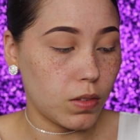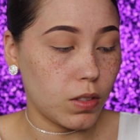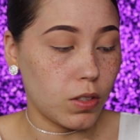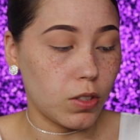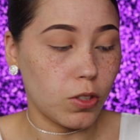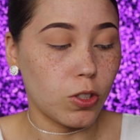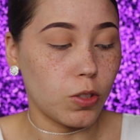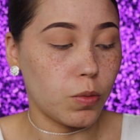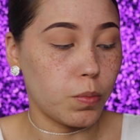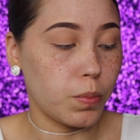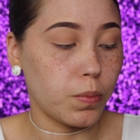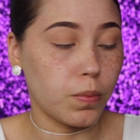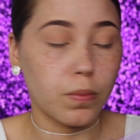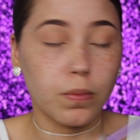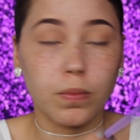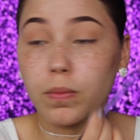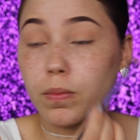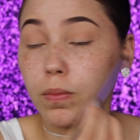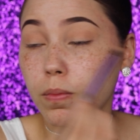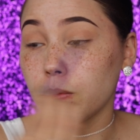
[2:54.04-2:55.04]
and just
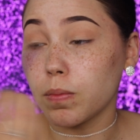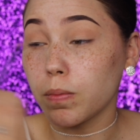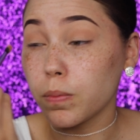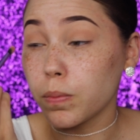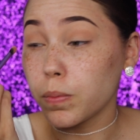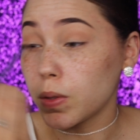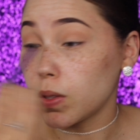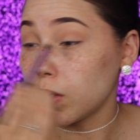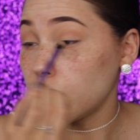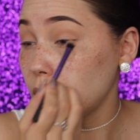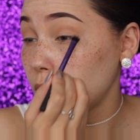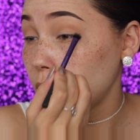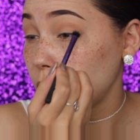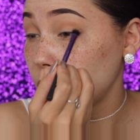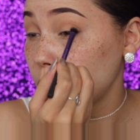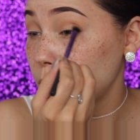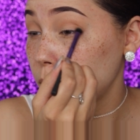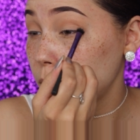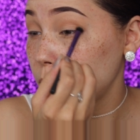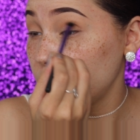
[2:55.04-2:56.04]
build it
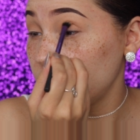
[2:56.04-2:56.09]
up.